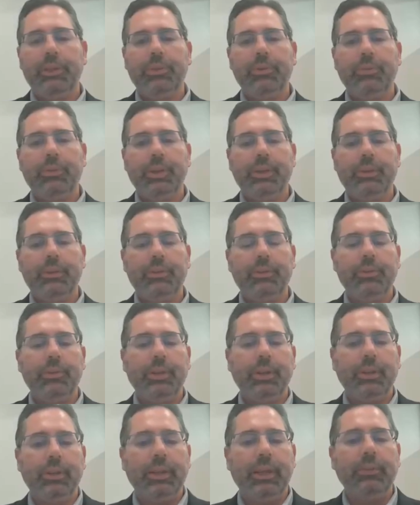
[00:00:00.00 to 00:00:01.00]
you
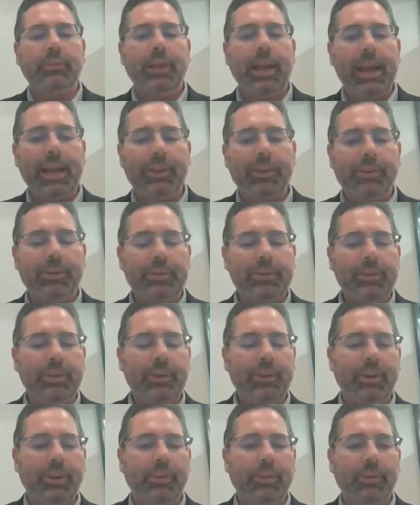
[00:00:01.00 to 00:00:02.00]
get less
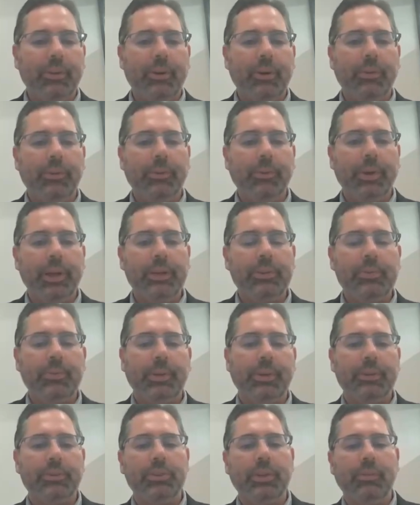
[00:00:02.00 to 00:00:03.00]
accuracy on the rates
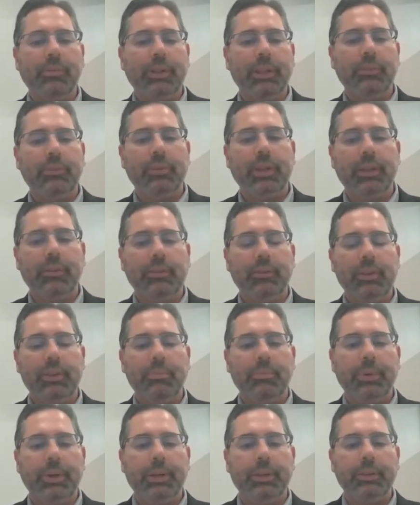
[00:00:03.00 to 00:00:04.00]
because you have less
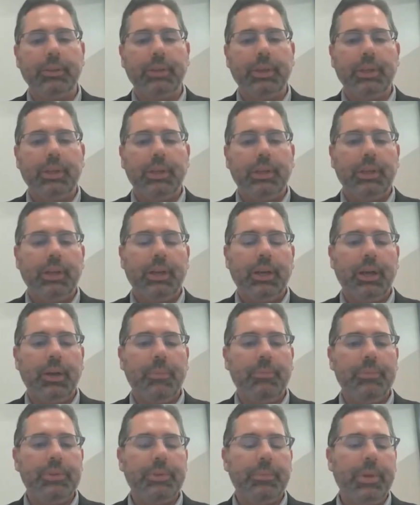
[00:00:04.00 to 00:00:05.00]
density. But
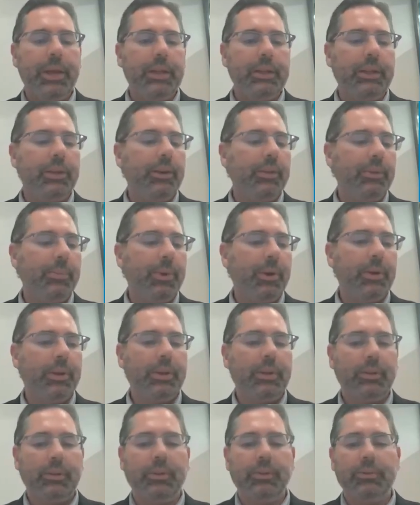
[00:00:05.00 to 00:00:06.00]
depending on the
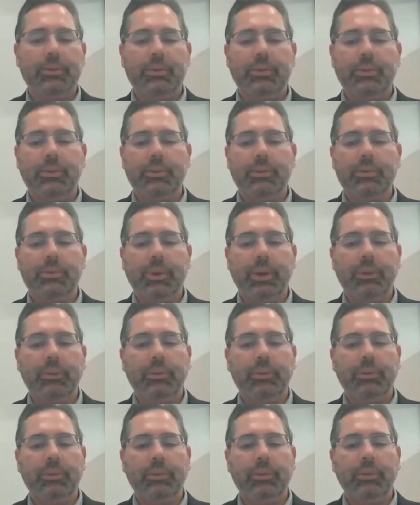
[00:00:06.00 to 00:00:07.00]
market, there's
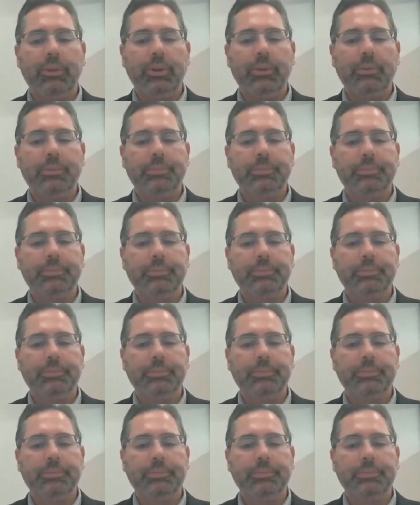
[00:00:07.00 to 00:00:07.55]
ways to do so.